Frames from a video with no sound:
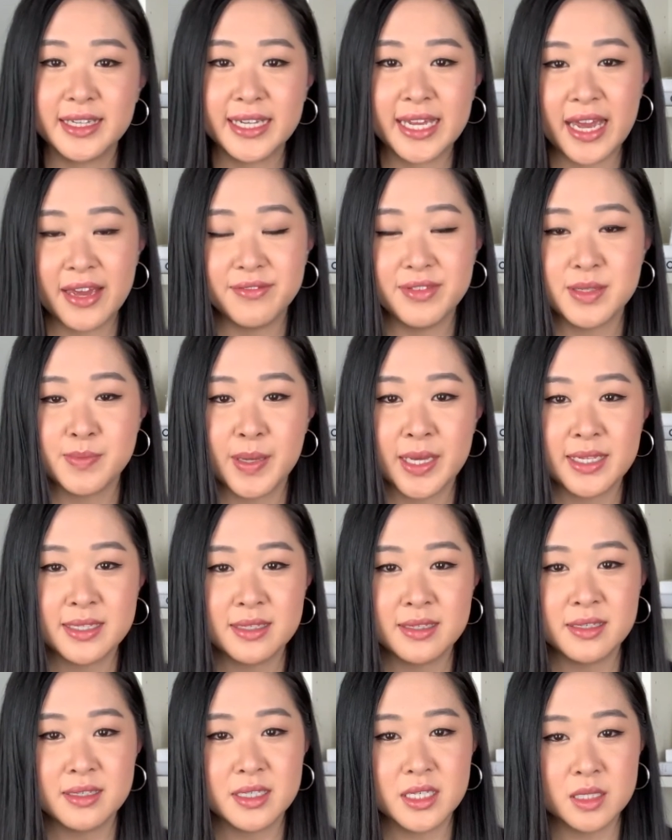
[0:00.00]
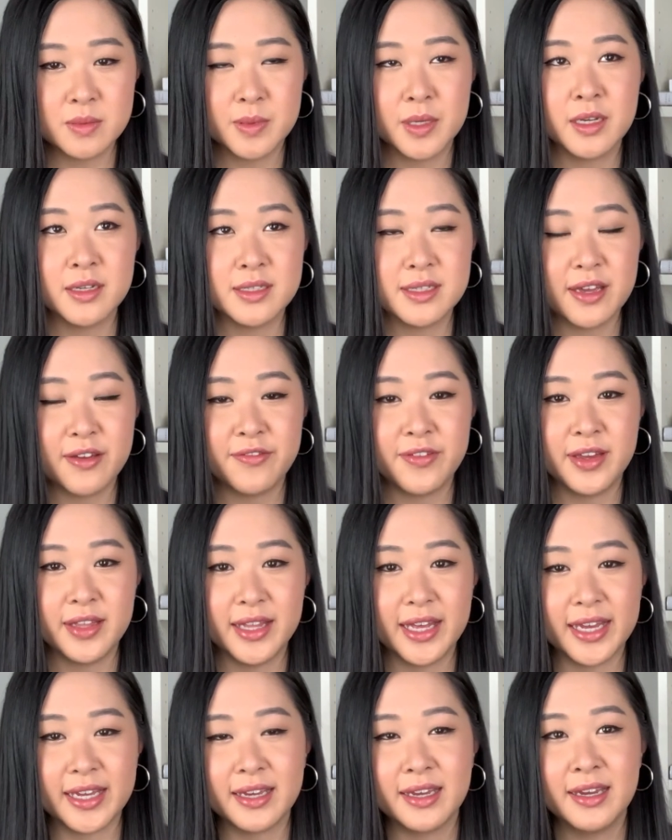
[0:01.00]
canvas pieces, just because I feel
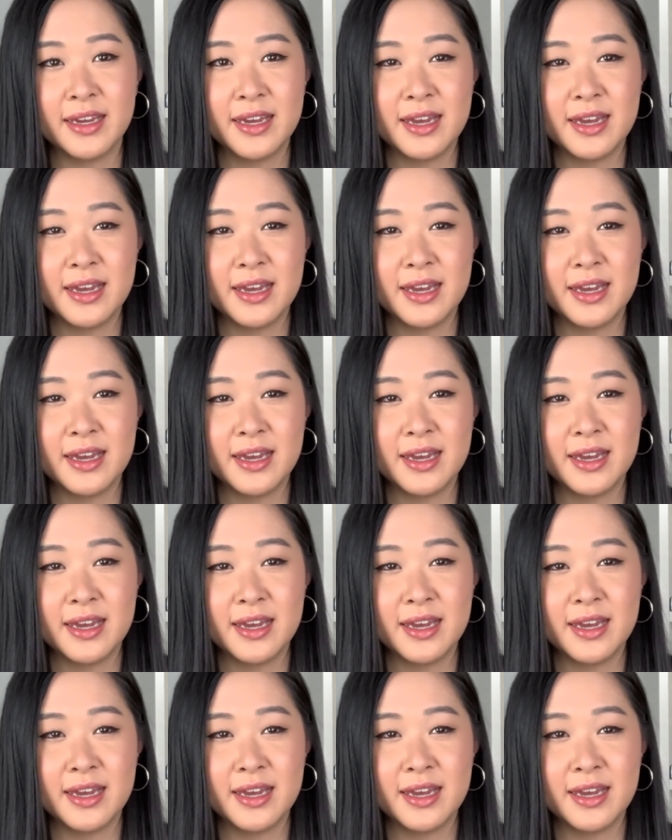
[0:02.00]
like